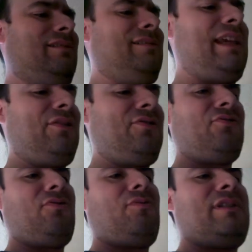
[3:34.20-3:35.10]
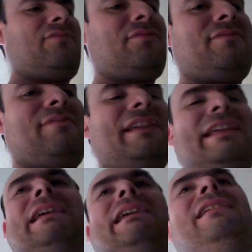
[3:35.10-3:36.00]
Center or whatever.
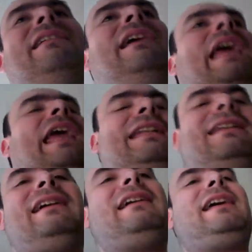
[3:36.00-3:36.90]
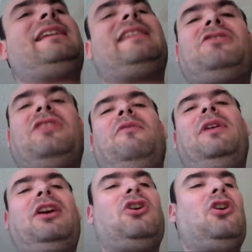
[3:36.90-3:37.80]
And essentially I want to
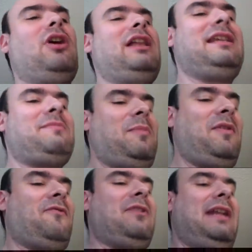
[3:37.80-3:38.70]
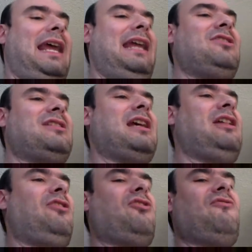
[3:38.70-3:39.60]
go at least maybe for a day and just kind of
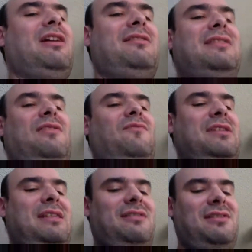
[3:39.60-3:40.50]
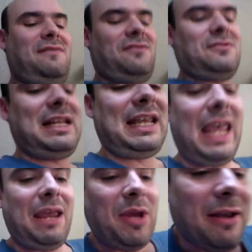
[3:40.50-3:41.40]
look around, see what's there, see if there's any
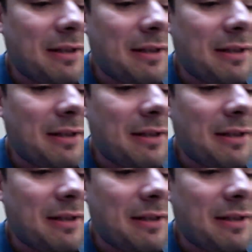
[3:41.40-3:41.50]
gaming.